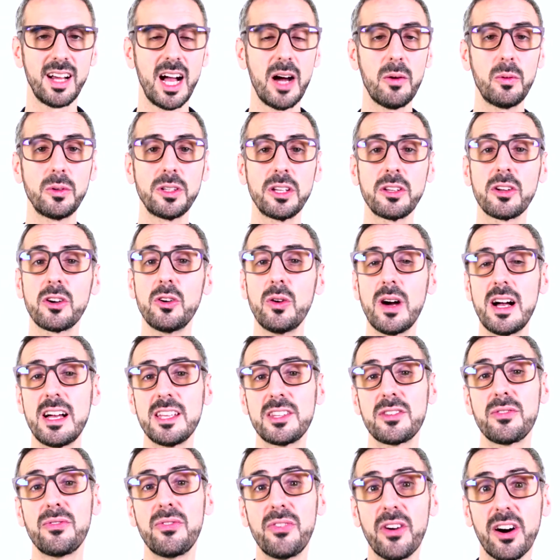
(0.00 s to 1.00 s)
I wouldn't go
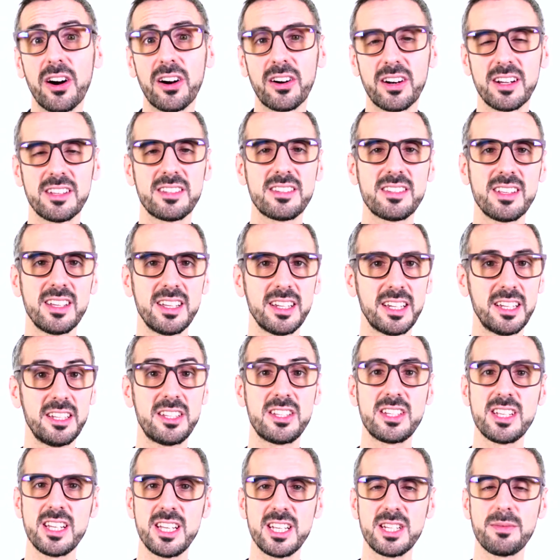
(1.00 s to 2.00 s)
as far as saying
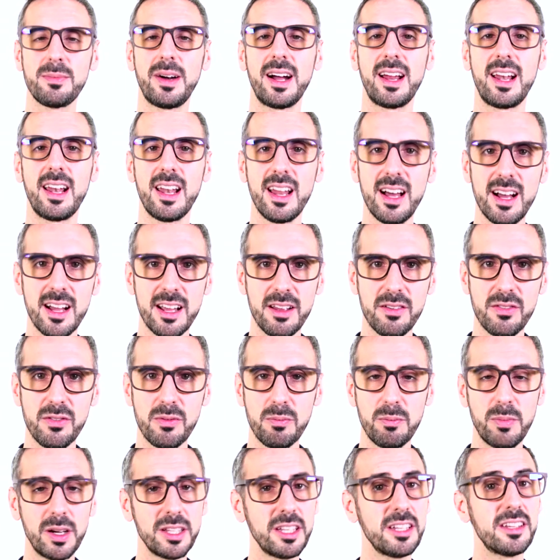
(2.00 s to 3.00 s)
it changed my life,
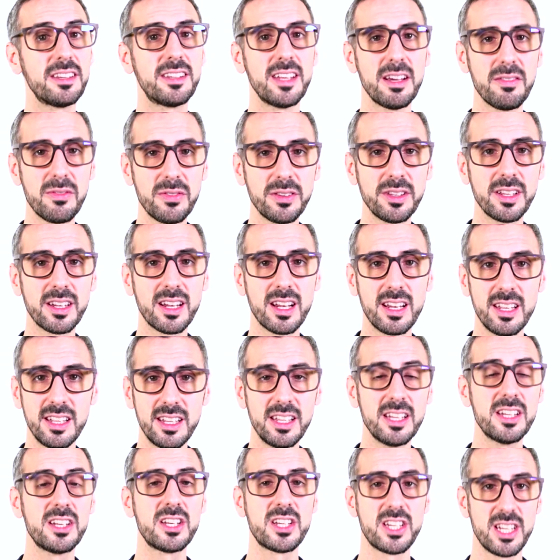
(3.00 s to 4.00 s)
but it
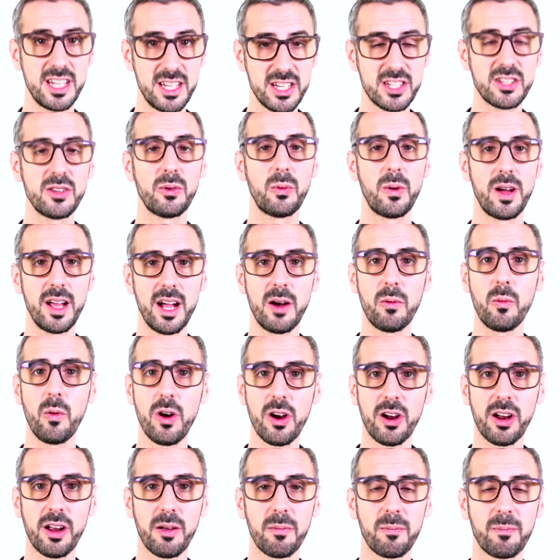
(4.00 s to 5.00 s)
definitely changed the way I
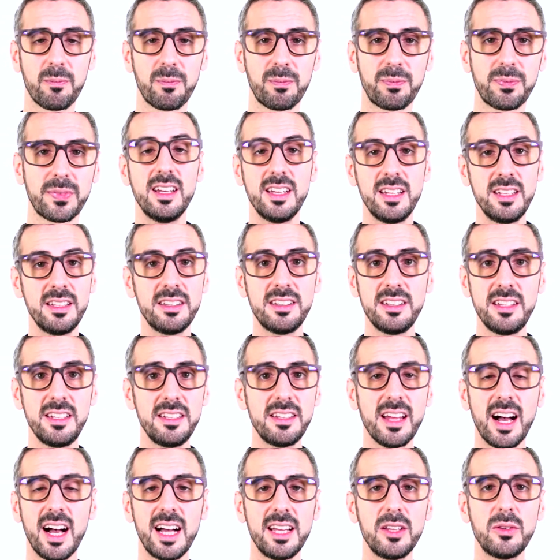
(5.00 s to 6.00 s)
work.
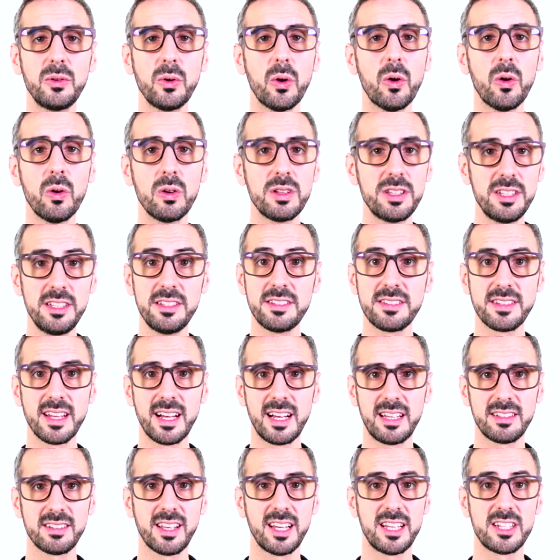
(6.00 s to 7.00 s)
Indeed, I do all these
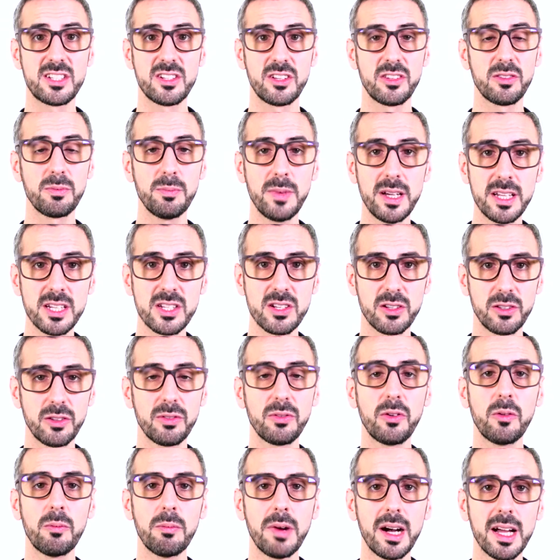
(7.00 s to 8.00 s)
tasks I just mentioned
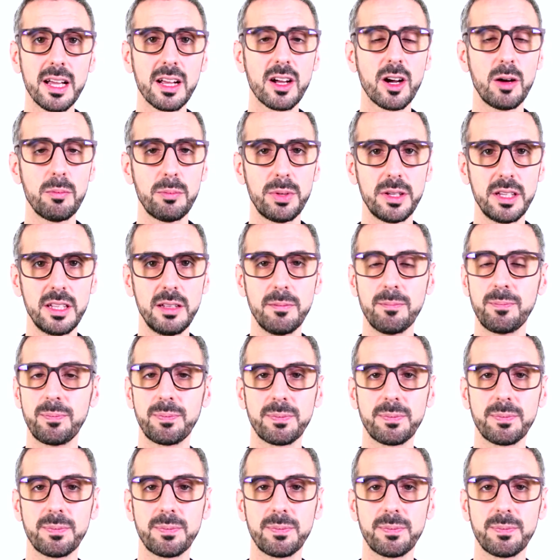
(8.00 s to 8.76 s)
for my company.